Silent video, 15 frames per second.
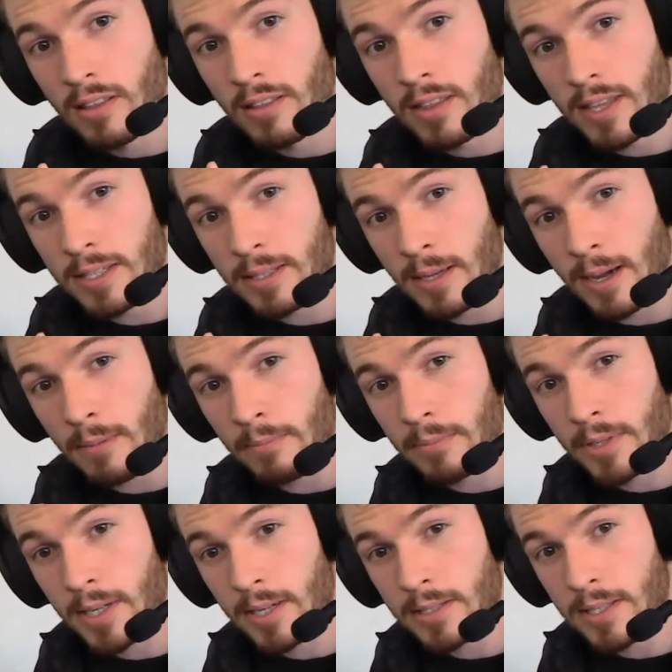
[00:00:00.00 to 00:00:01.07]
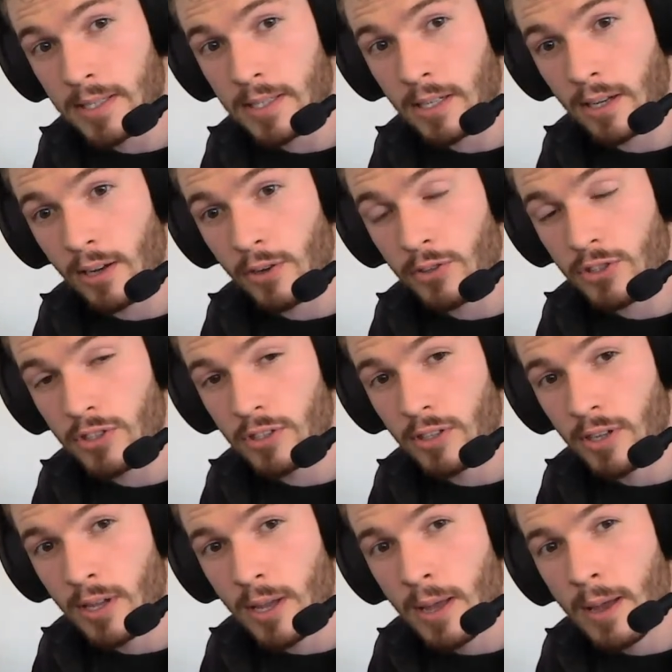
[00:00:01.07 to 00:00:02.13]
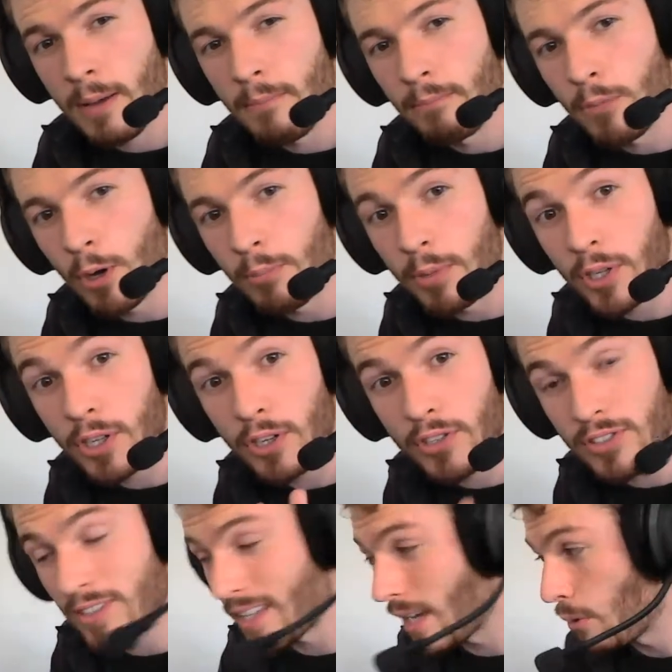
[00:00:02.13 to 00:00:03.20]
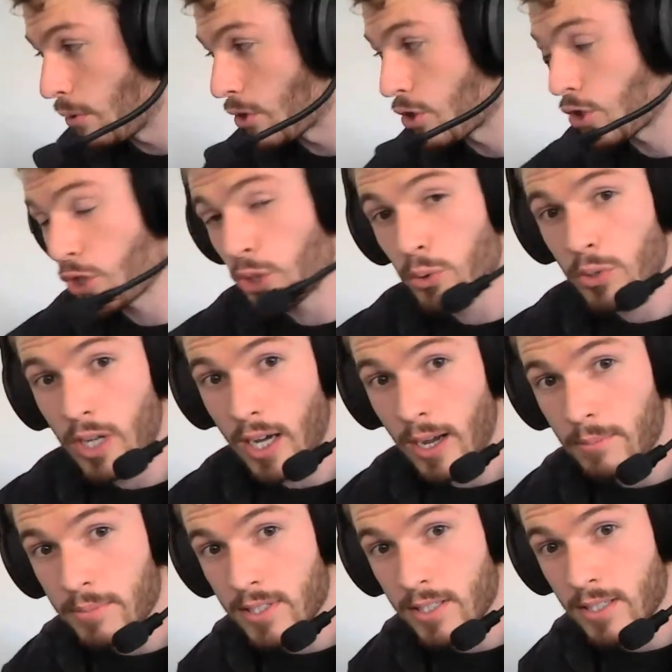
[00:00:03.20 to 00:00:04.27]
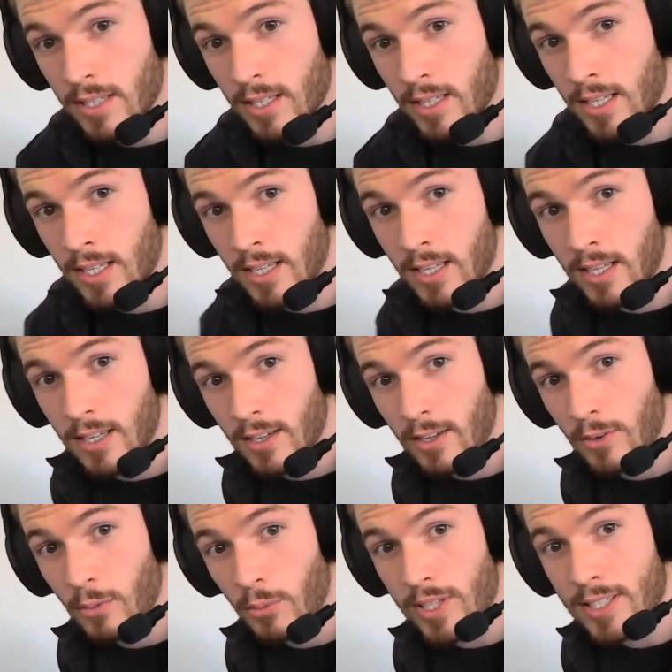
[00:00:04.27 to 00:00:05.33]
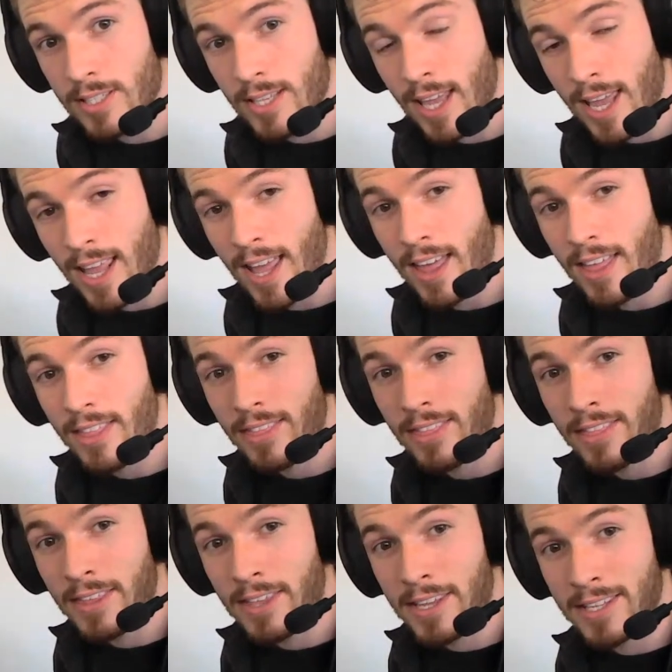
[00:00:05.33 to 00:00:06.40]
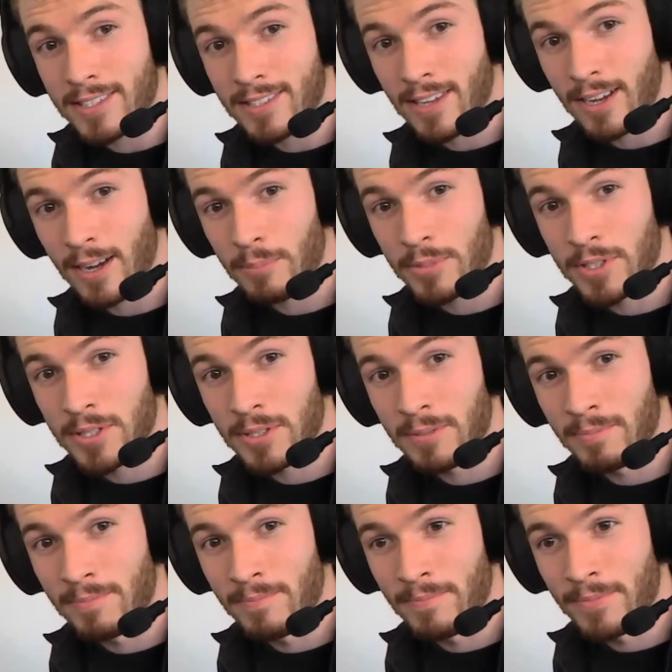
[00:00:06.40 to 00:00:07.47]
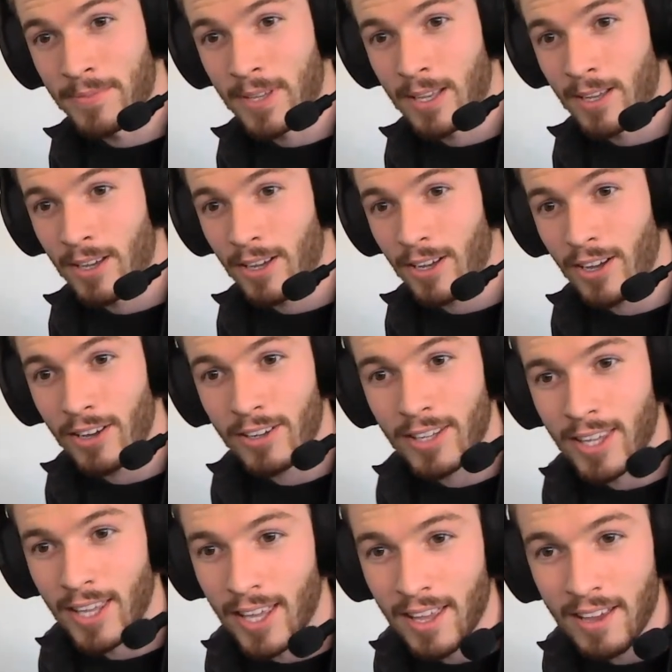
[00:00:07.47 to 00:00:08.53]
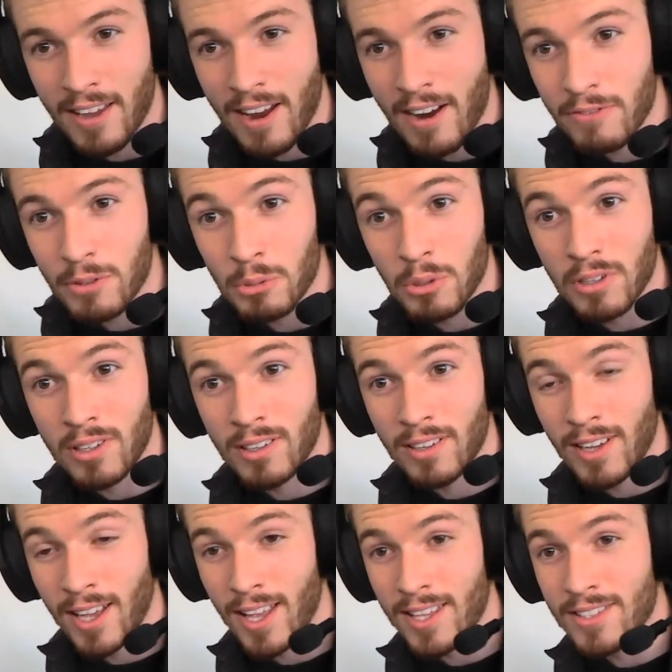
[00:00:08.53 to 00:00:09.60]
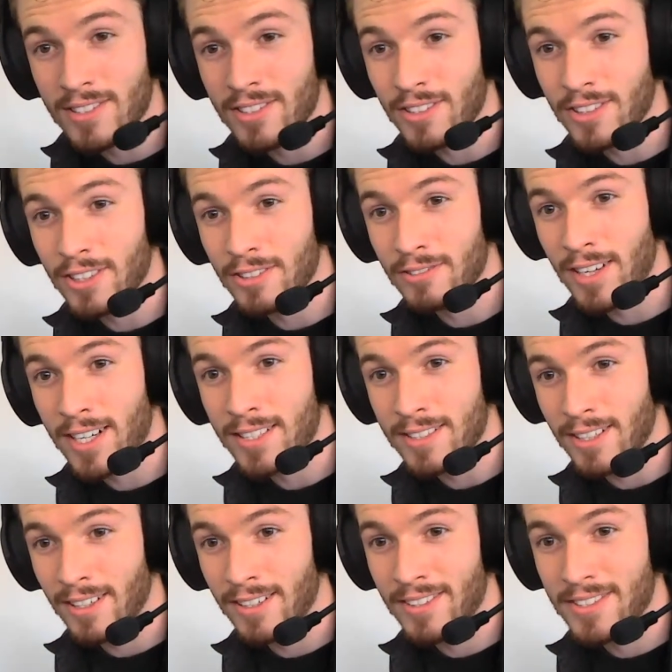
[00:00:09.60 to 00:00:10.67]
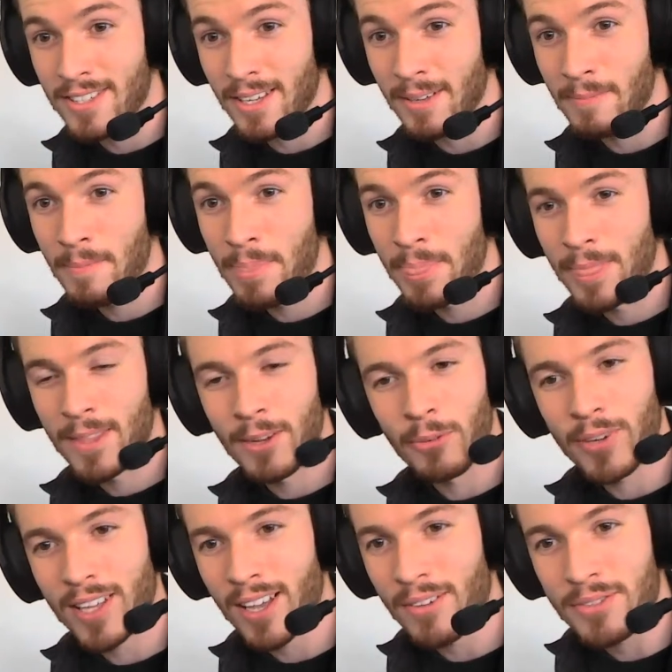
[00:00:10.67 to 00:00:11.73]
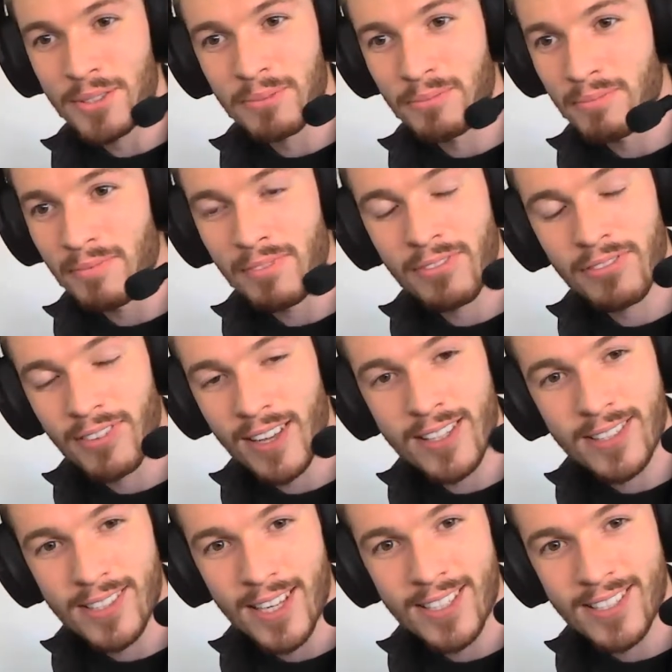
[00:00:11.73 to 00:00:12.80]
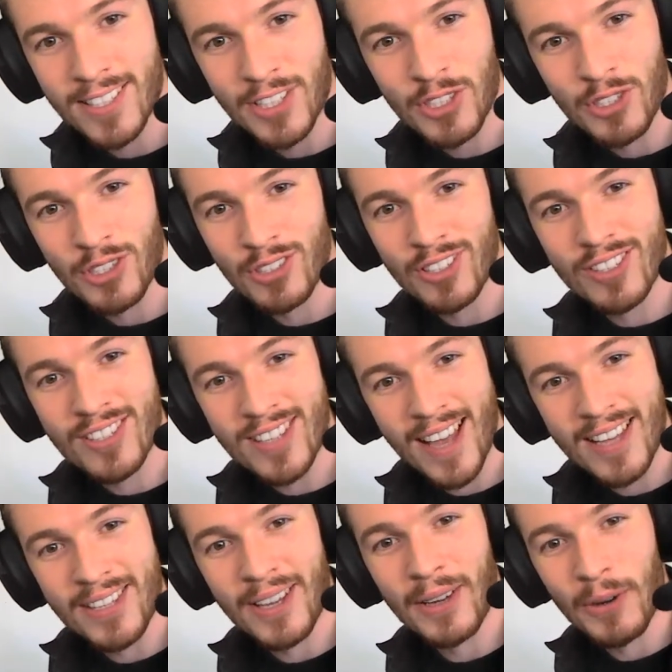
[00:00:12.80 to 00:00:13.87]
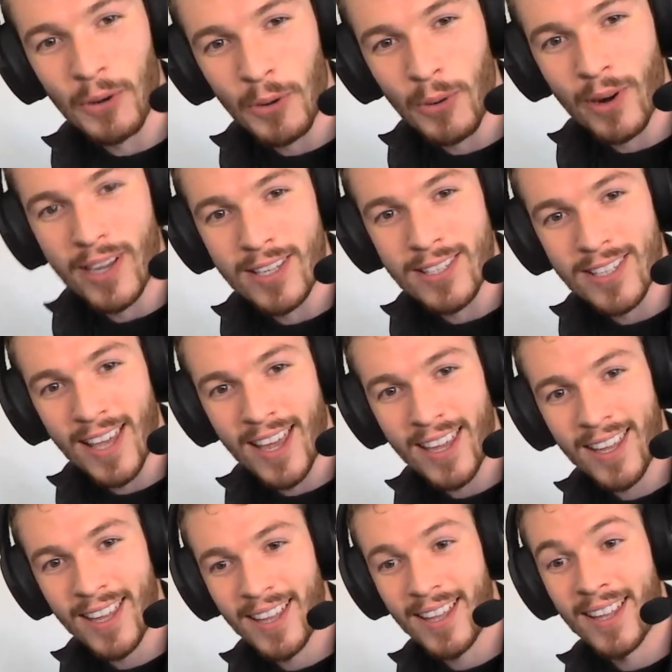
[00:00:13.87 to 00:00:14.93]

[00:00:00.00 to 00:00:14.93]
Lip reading: this cup, because it's close. But because there were two cups, we say these cups. Okay, everyone has the correct answer. We have some fantastic students, as I always say.